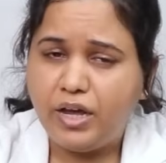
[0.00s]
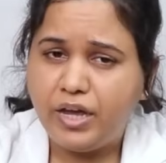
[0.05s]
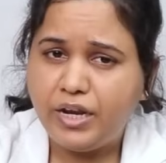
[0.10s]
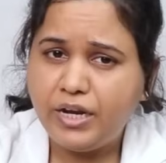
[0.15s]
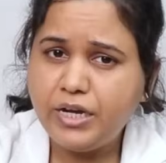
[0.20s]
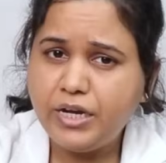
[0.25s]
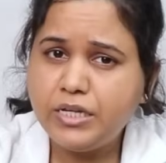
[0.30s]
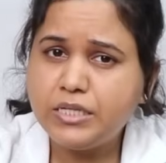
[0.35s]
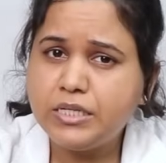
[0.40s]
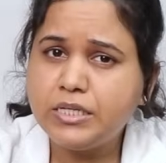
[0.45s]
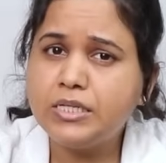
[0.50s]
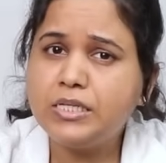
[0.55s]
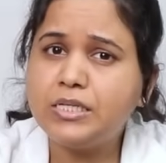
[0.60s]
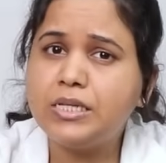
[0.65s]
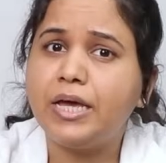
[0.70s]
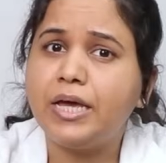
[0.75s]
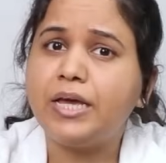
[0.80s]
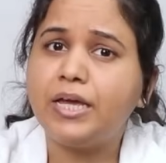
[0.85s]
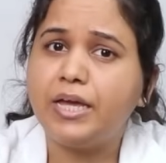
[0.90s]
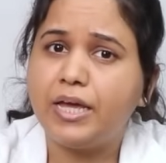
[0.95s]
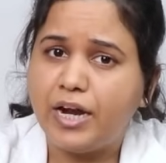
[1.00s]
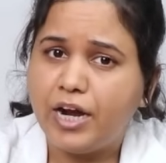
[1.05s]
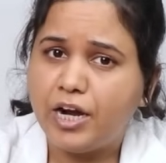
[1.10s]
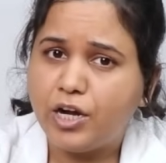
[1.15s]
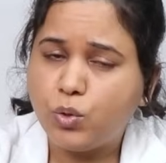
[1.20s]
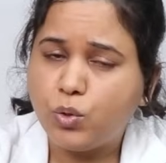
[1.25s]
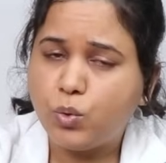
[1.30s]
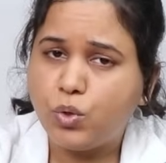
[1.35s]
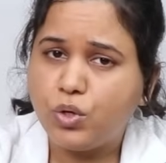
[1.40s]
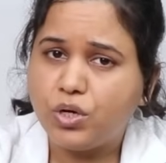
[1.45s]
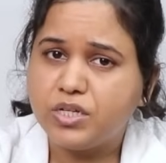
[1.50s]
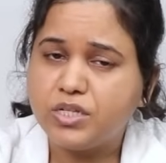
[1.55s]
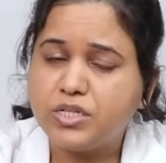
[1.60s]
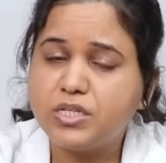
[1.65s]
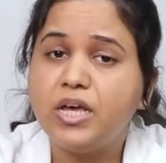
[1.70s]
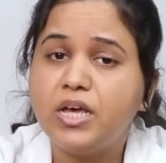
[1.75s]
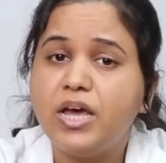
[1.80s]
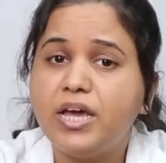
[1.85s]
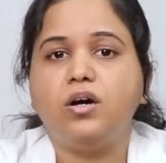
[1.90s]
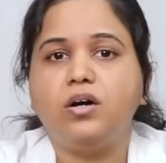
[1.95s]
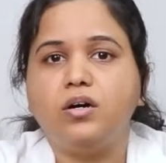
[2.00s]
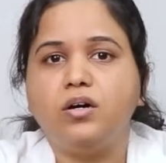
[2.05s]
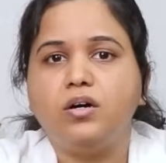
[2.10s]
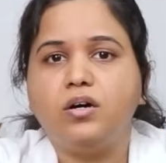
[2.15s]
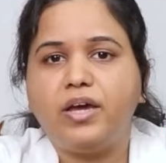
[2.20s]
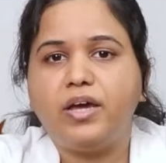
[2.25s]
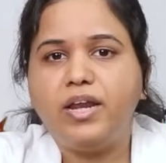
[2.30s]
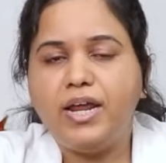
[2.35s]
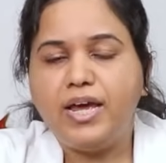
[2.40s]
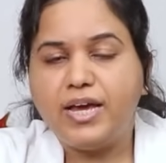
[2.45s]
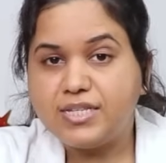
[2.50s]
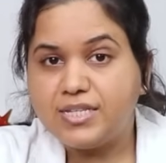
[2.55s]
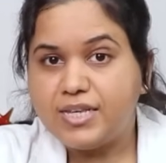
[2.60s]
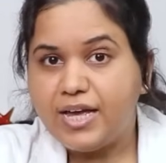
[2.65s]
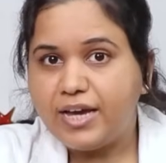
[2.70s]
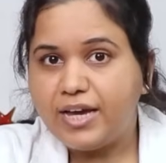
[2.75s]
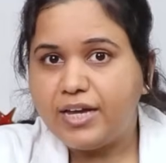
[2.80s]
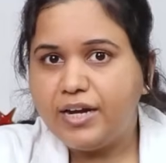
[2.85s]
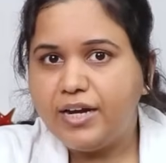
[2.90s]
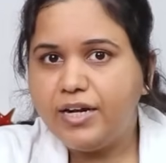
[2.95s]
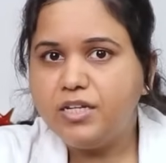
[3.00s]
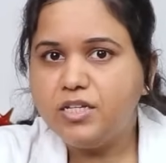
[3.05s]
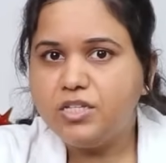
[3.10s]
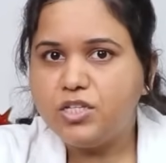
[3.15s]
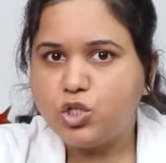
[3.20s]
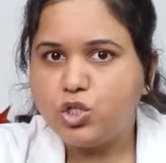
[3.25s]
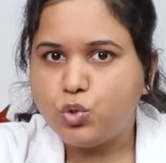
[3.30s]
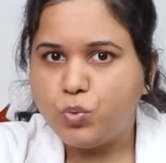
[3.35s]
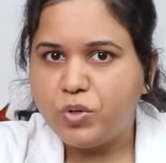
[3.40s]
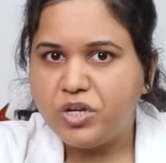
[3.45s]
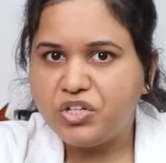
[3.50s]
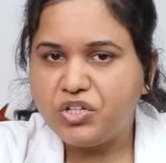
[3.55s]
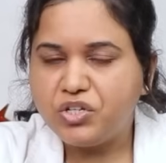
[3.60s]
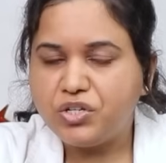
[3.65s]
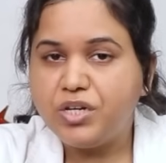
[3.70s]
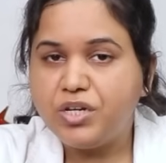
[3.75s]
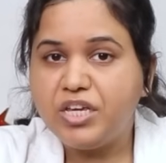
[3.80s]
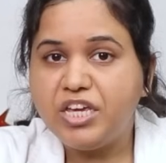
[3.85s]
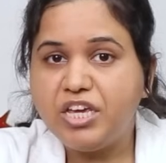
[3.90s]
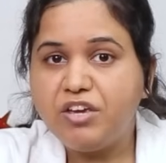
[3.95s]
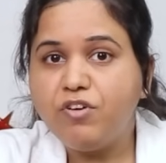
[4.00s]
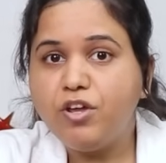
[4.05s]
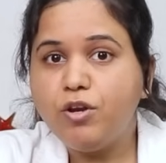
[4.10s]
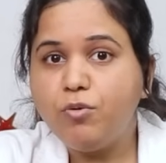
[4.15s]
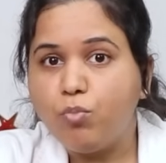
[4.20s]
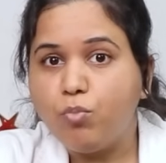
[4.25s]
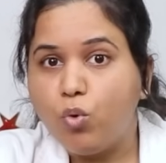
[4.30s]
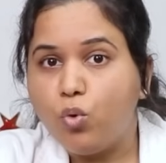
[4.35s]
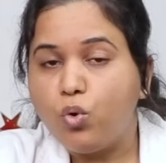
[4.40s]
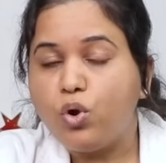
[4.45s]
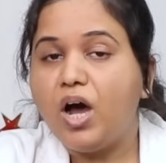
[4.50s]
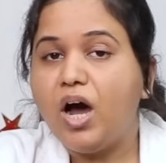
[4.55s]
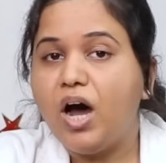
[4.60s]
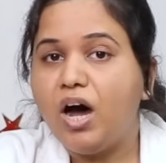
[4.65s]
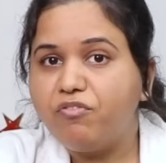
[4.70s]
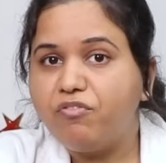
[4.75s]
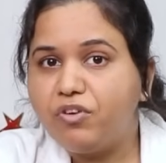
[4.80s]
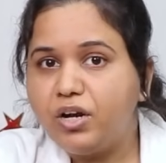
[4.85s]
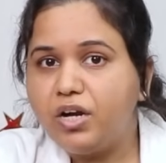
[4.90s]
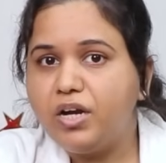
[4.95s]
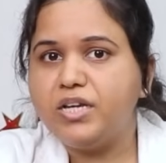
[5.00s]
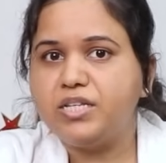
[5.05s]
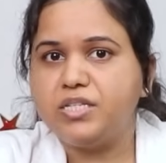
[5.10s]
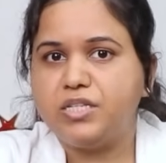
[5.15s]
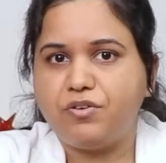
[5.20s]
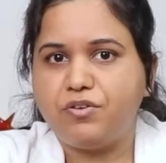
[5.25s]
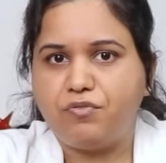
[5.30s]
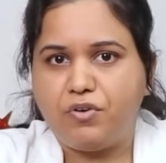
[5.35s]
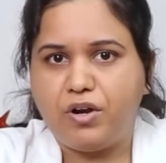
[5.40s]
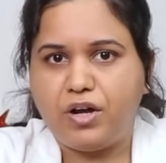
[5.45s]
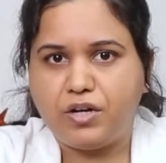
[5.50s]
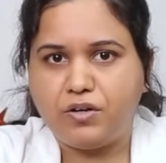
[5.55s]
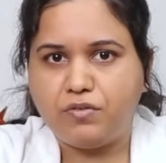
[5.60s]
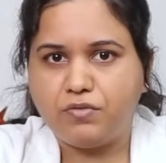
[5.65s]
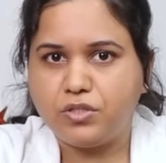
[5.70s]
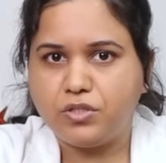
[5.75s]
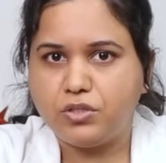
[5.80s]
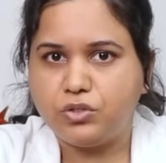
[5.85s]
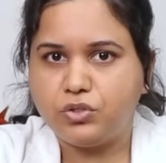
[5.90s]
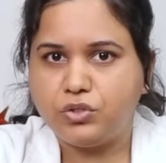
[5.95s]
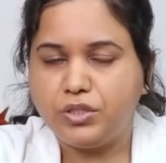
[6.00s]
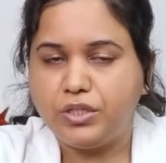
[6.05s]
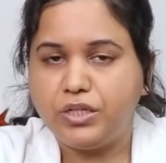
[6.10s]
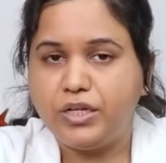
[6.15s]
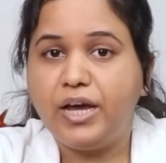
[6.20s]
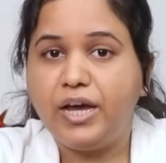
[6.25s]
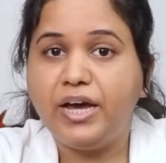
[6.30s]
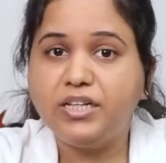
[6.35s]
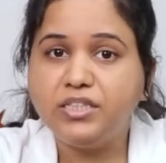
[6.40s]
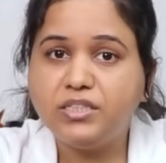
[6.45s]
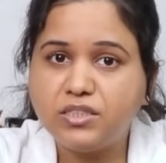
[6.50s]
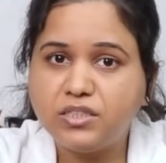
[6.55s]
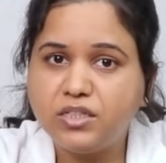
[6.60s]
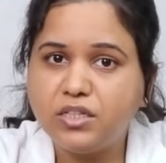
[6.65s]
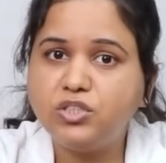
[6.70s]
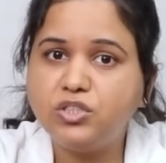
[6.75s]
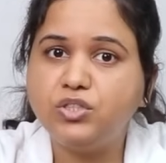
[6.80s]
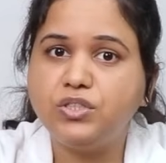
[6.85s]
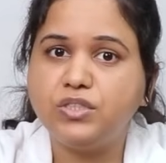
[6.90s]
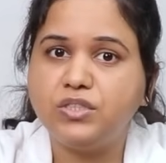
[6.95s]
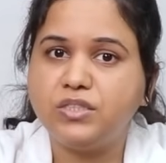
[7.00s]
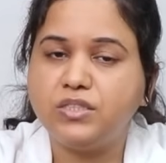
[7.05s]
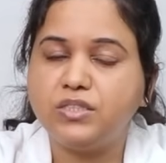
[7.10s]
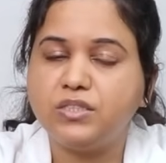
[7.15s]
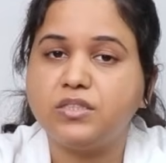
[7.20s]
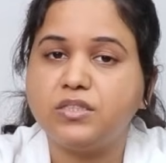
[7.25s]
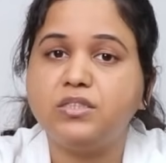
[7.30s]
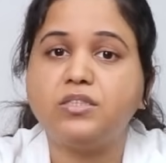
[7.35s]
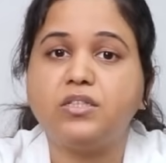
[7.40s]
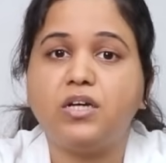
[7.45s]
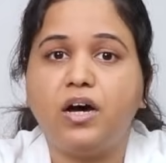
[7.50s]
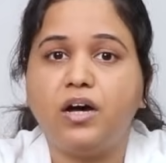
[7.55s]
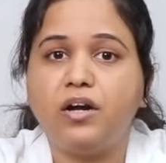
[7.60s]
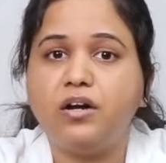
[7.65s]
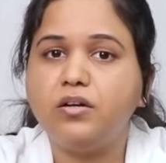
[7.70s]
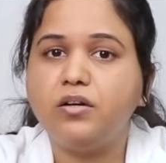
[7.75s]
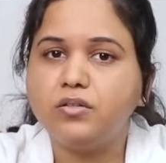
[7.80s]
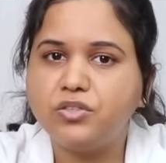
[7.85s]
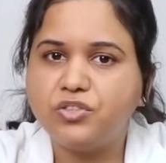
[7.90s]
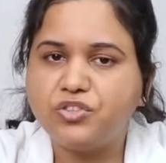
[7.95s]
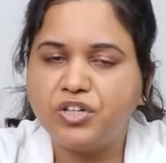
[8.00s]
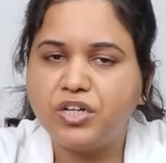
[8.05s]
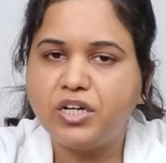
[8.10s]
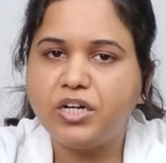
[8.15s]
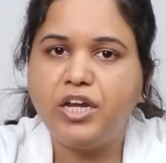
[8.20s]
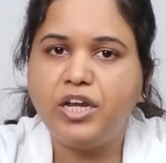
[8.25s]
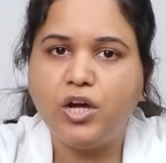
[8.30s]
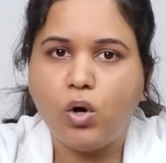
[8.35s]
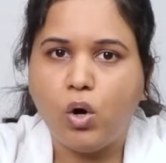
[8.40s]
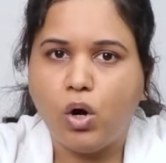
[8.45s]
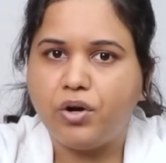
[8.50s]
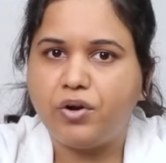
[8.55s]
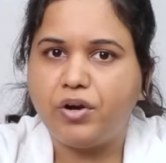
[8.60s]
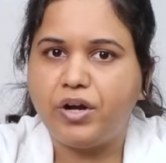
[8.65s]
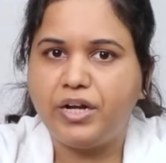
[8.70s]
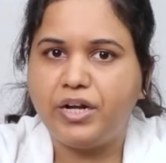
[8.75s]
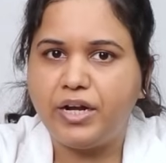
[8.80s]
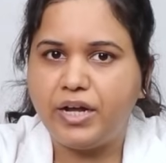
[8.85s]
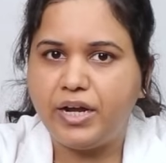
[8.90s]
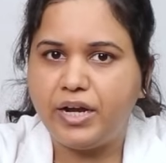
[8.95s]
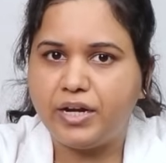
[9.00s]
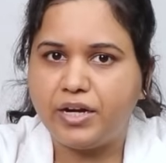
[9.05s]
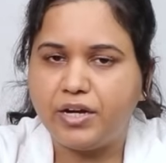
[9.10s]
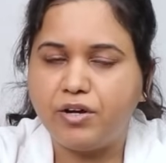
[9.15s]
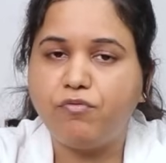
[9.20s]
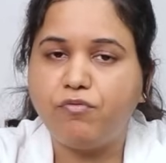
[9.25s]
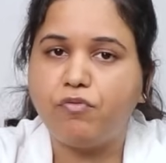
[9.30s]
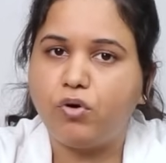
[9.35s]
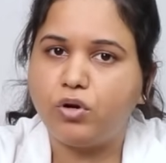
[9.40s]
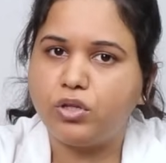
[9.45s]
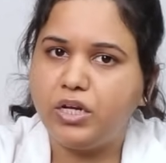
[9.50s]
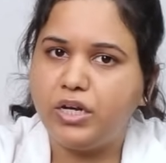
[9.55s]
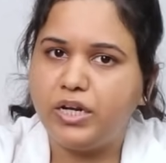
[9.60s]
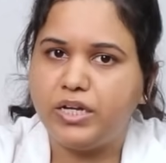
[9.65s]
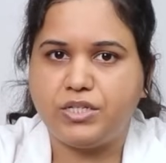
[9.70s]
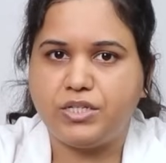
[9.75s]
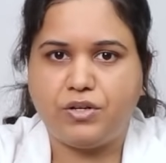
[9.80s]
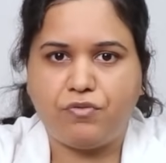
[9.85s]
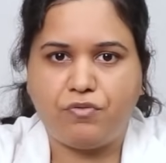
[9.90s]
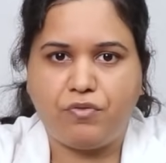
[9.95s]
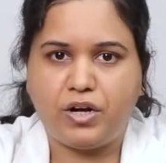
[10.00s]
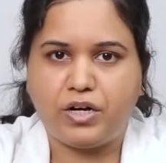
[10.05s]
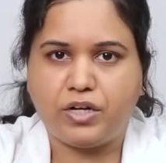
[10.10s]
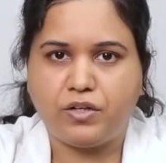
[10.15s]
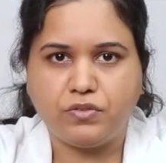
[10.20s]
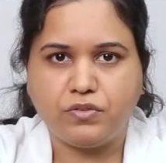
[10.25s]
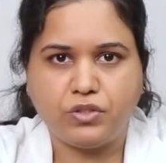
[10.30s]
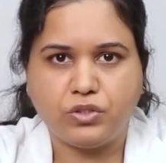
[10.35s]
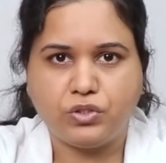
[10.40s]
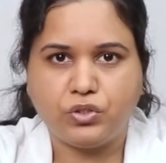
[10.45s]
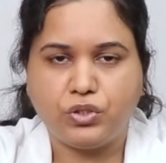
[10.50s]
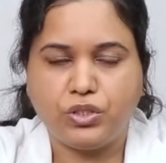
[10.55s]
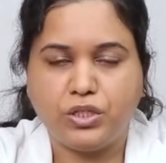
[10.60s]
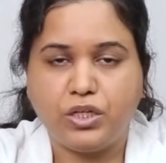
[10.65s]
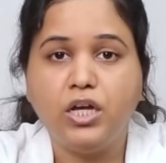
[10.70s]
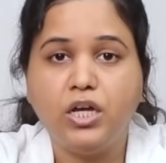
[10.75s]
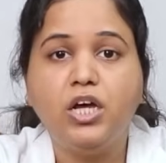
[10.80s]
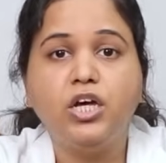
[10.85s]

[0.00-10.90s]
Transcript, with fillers: any disease like keratoconus uh, can exaggerate the situation even more after laser refractive surgery and such diseases are strictly contraindicated for the laser refractive surgery.